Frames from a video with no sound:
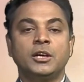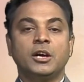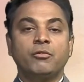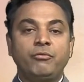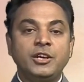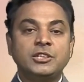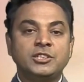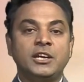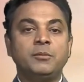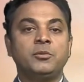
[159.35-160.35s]
a
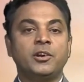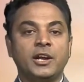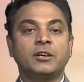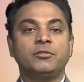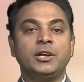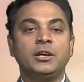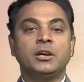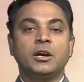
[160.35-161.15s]
V-shaped recovery